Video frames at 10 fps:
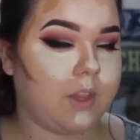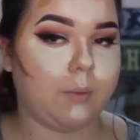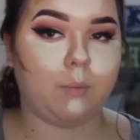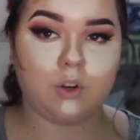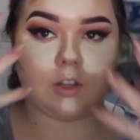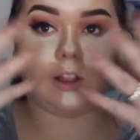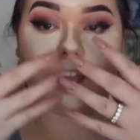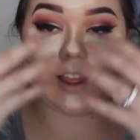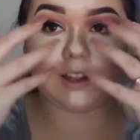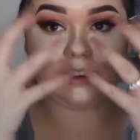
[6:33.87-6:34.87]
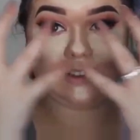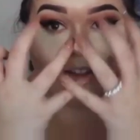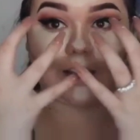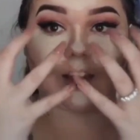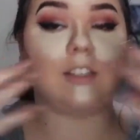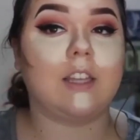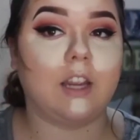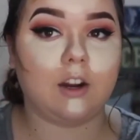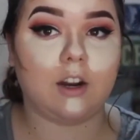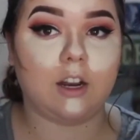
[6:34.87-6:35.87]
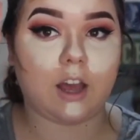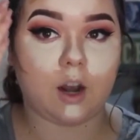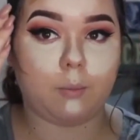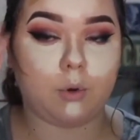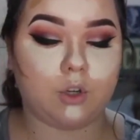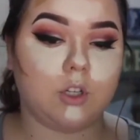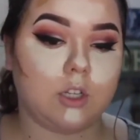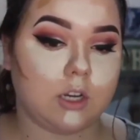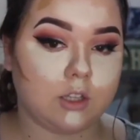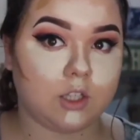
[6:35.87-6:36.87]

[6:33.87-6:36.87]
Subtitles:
the light stays here and it kind of pushes it in,